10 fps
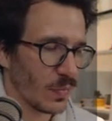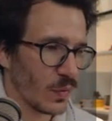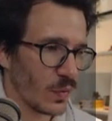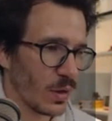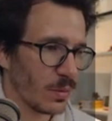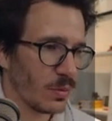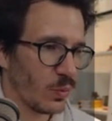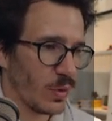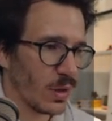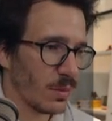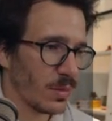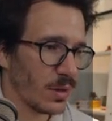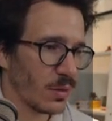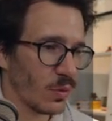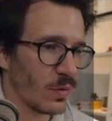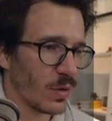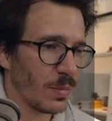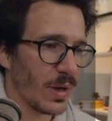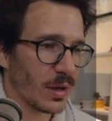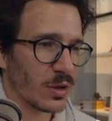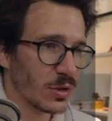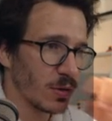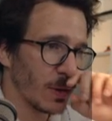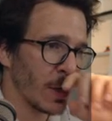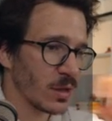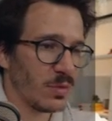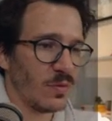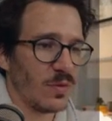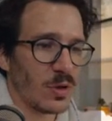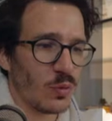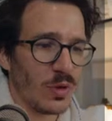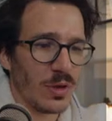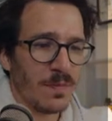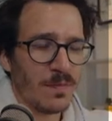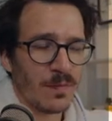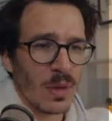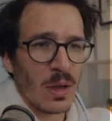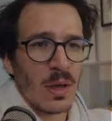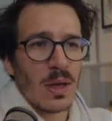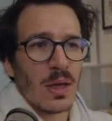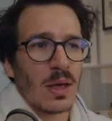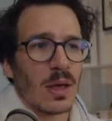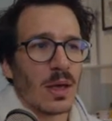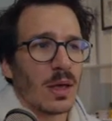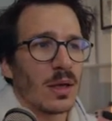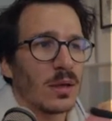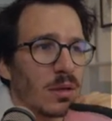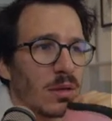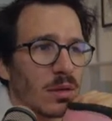So up, we updated all of our packages to Gatsby v3 and